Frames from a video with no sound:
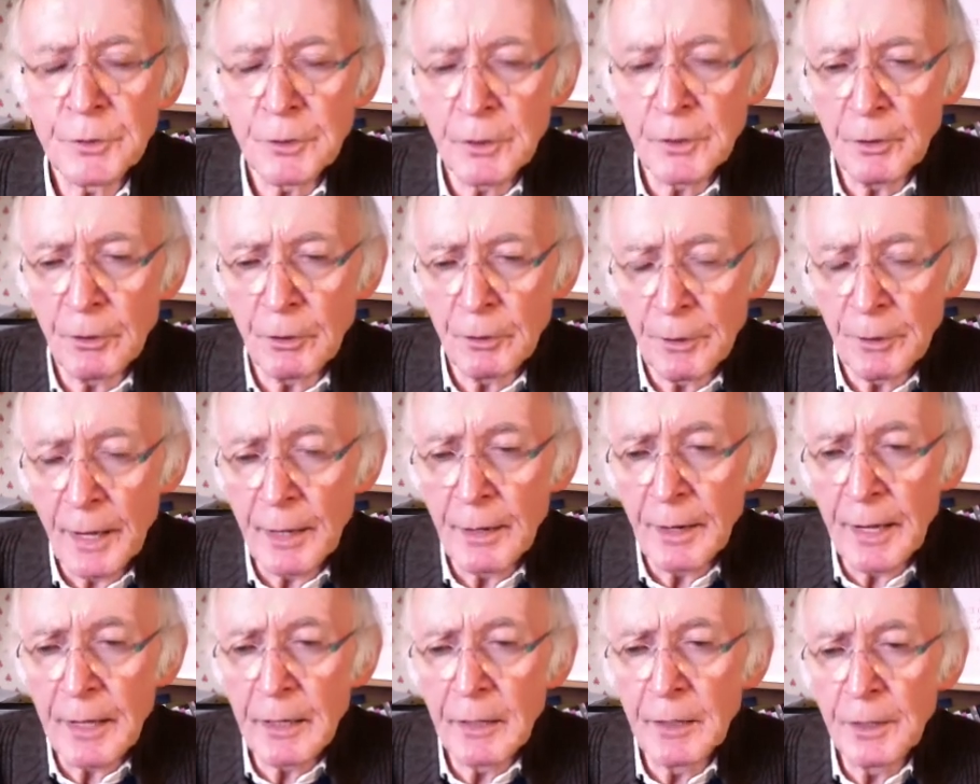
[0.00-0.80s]
or
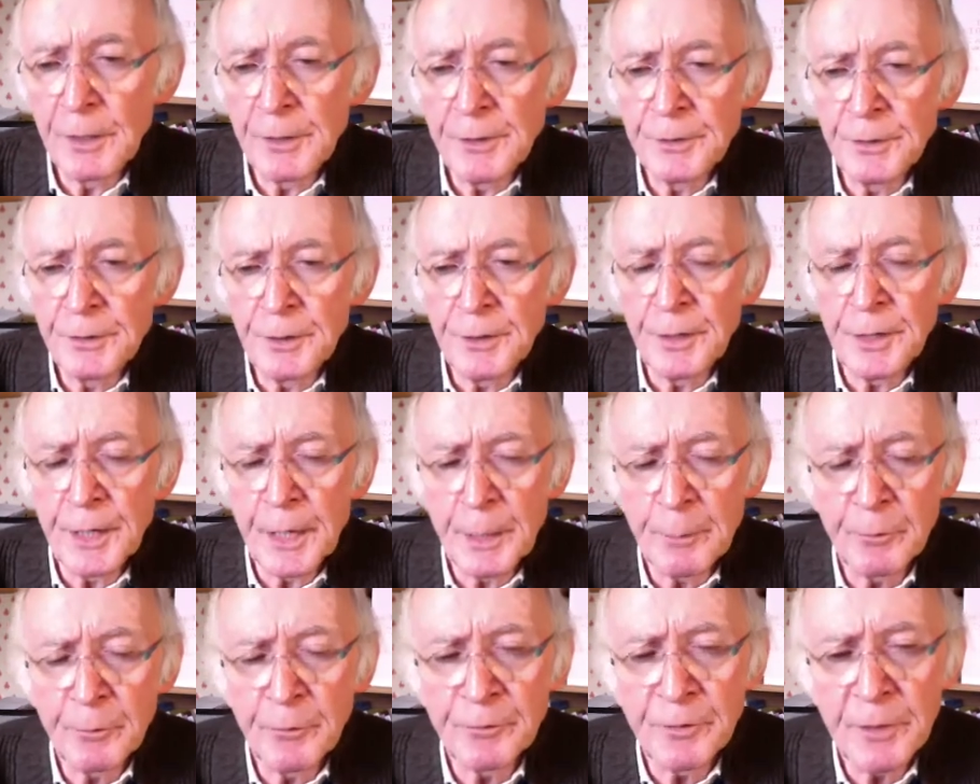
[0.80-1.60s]
Ireland, in the
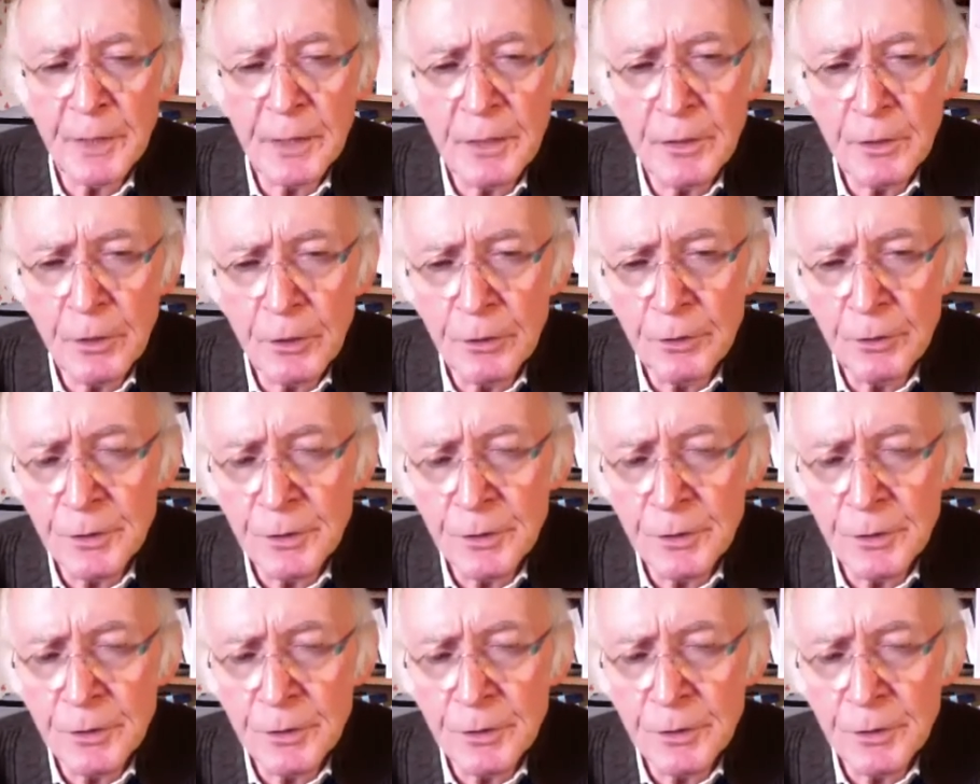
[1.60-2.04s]
name of the EU,